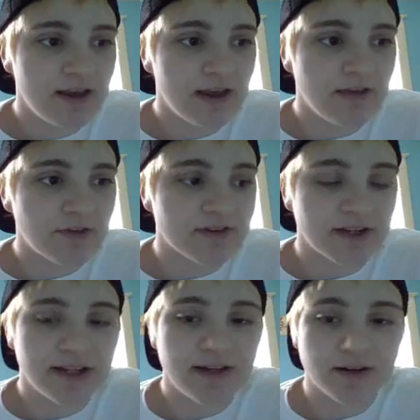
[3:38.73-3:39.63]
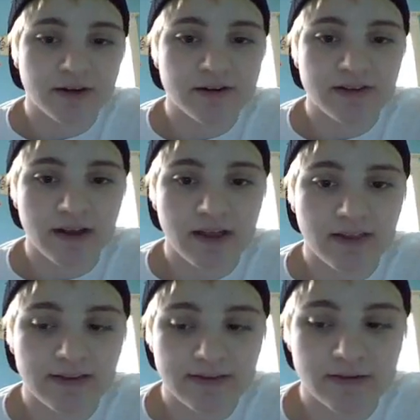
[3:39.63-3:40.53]
if you're sitting here saying
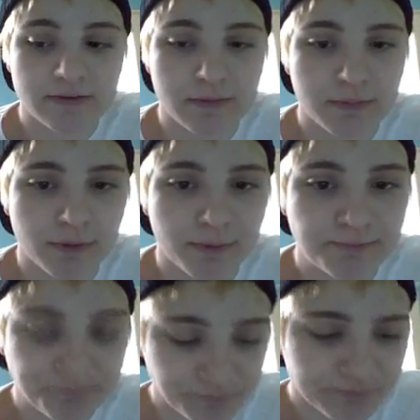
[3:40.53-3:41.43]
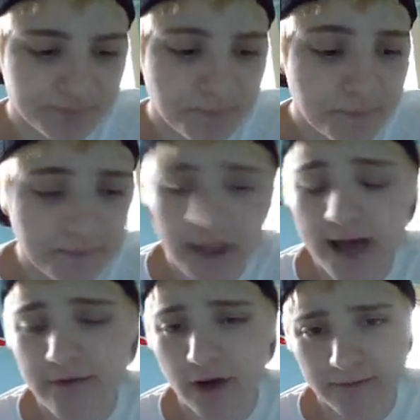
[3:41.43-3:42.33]
that these cis people
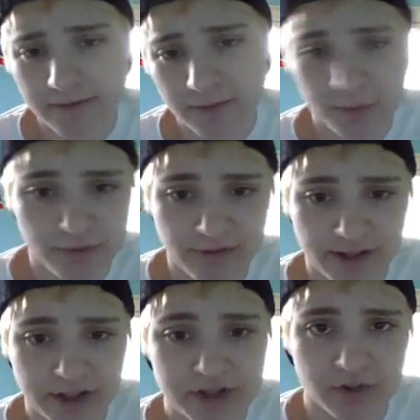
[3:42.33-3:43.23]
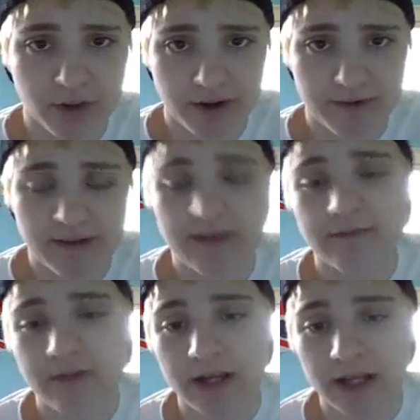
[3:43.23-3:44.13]
have all of this privilege, so why are they
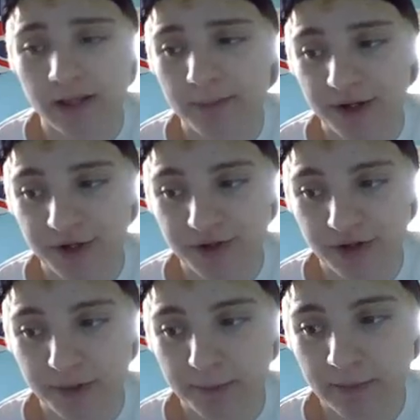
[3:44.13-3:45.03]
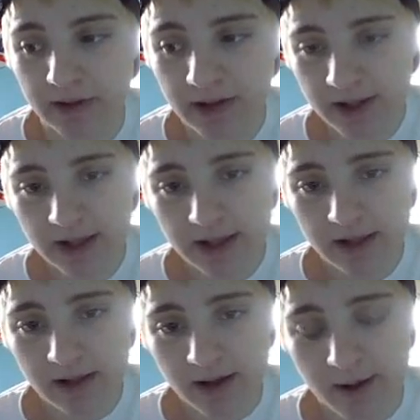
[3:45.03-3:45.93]
invading upon your term?
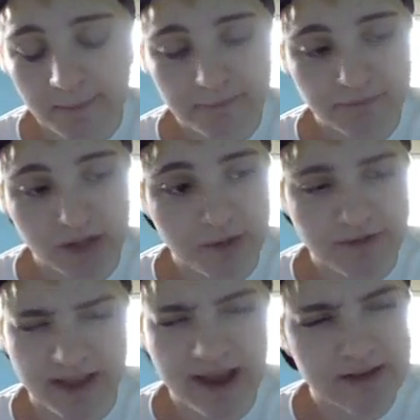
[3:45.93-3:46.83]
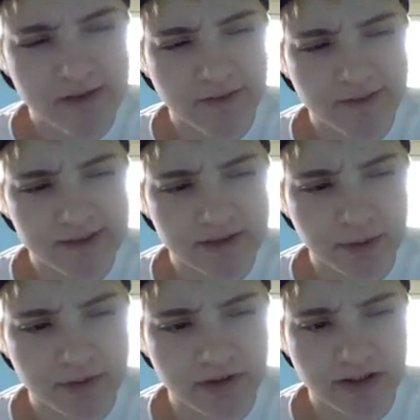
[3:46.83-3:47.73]
If they have all this
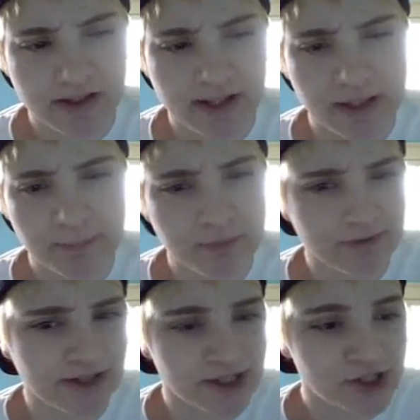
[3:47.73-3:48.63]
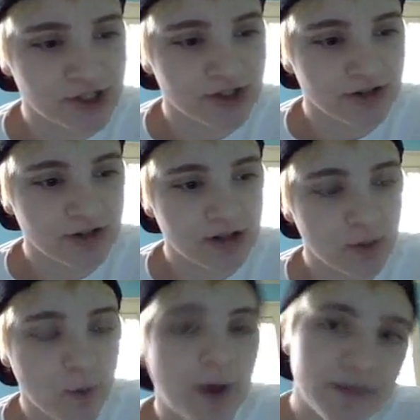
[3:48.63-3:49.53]
supposed, like, privilege,
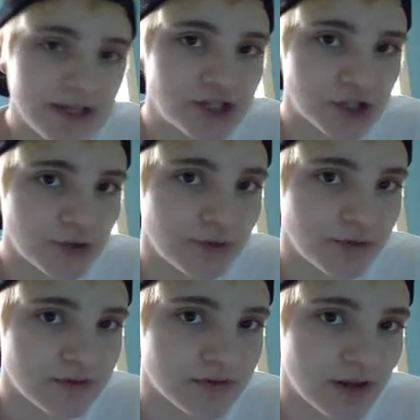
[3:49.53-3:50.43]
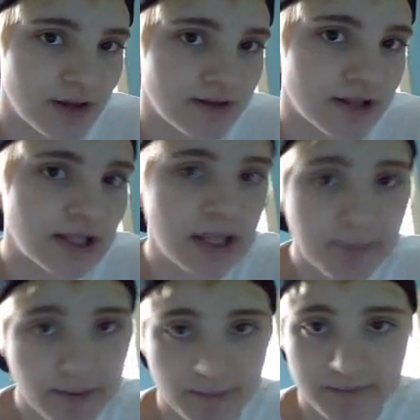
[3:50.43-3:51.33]
why would they choose to
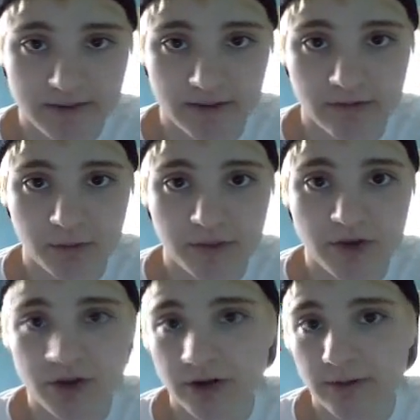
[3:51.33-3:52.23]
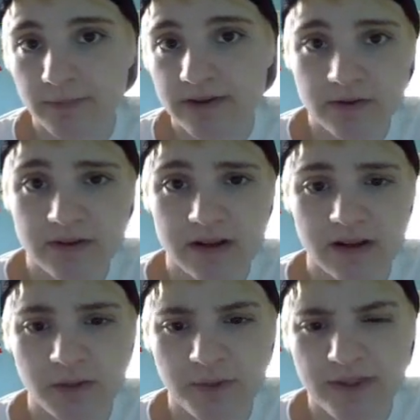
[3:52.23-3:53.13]
label themselves with a term
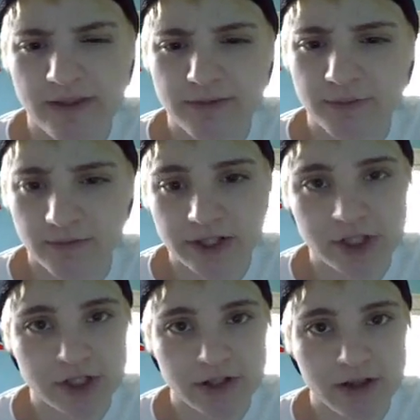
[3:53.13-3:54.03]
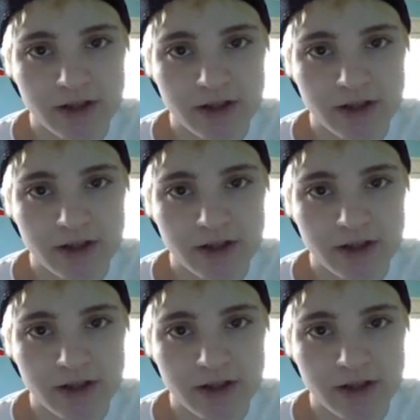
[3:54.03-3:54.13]
associated with less privilege?